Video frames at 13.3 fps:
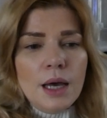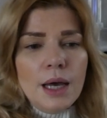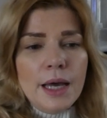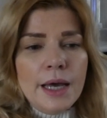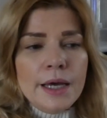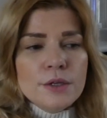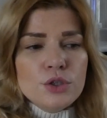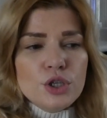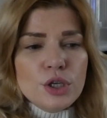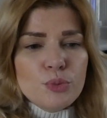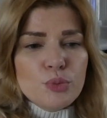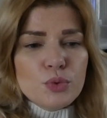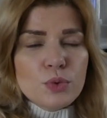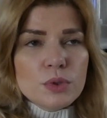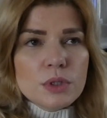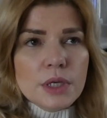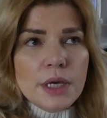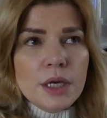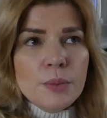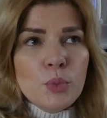And she put
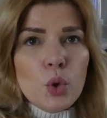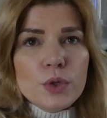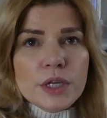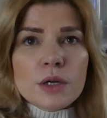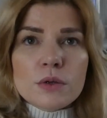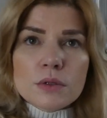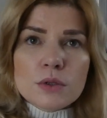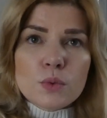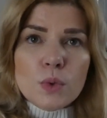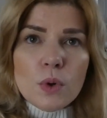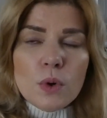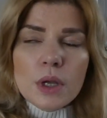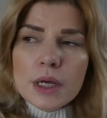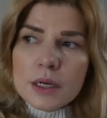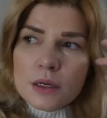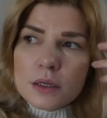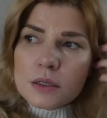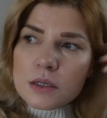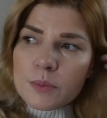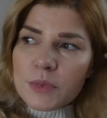molding on the wall.
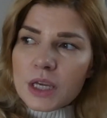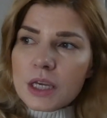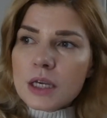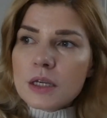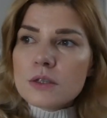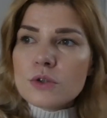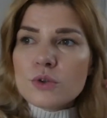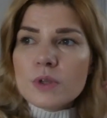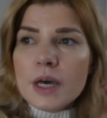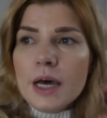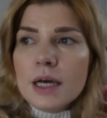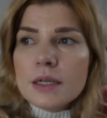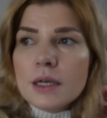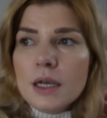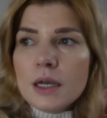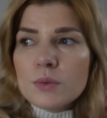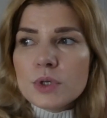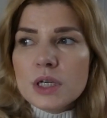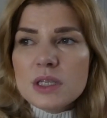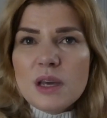So I'm thinking to do that. And I
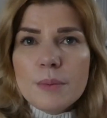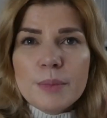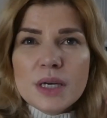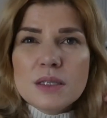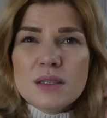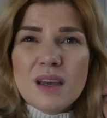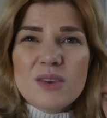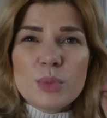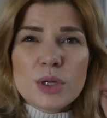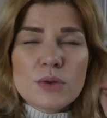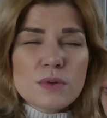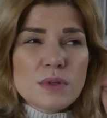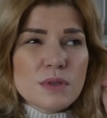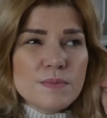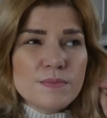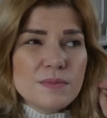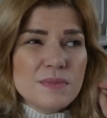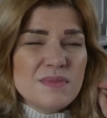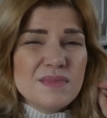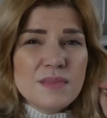want to attempt myself because
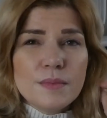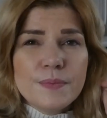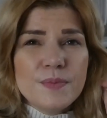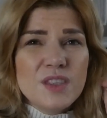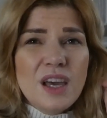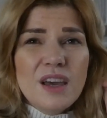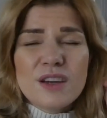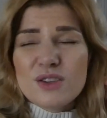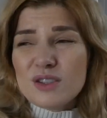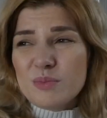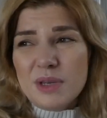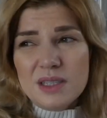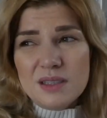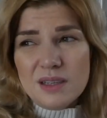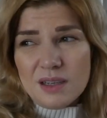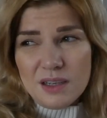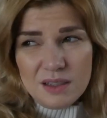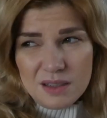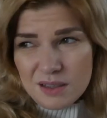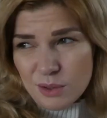Tyke just
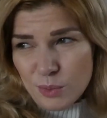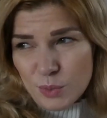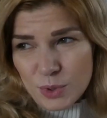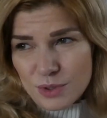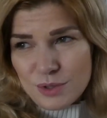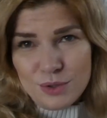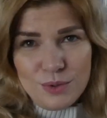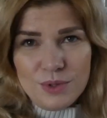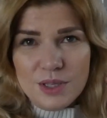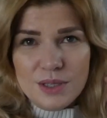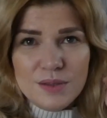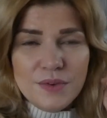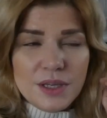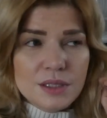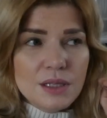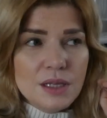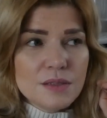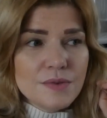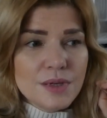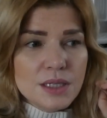basically does not want to do these things,
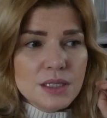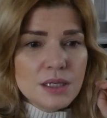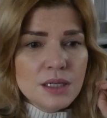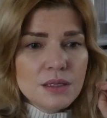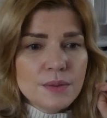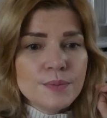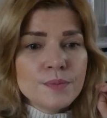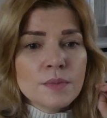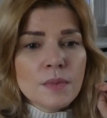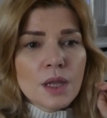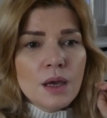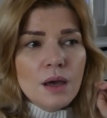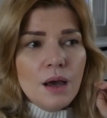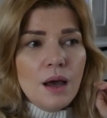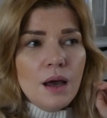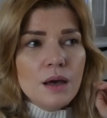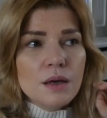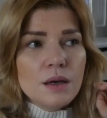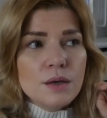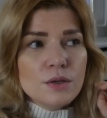let's face it.
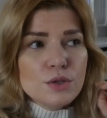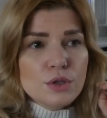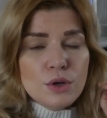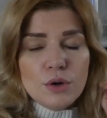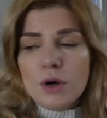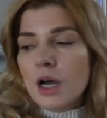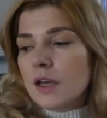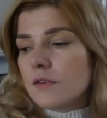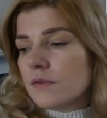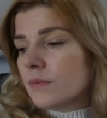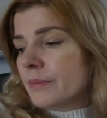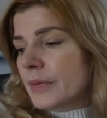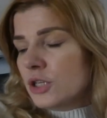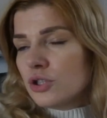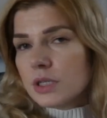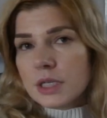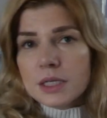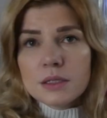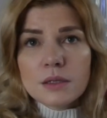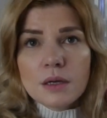So I've measured
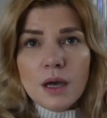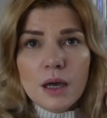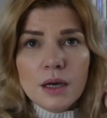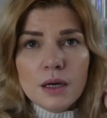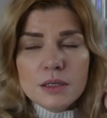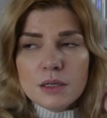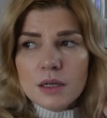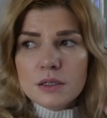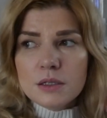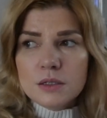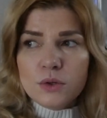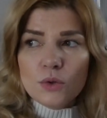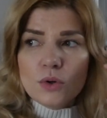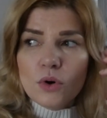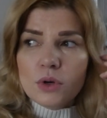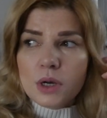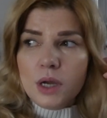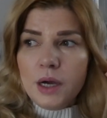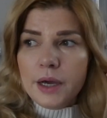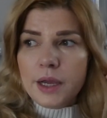it. I started to look
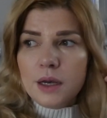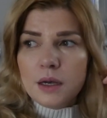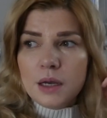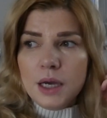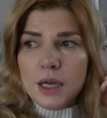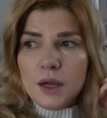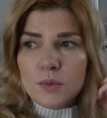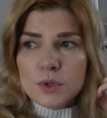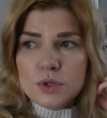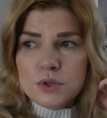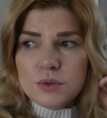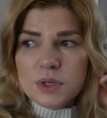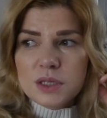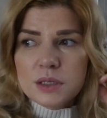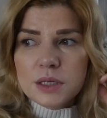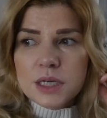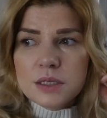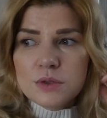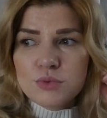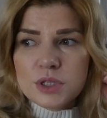online and I want to do it
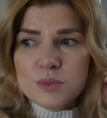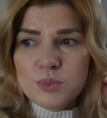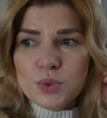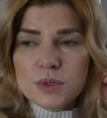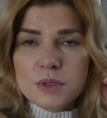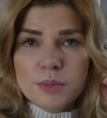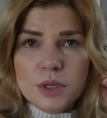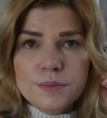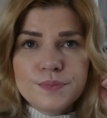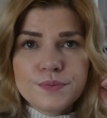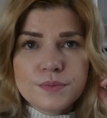as soon as possible.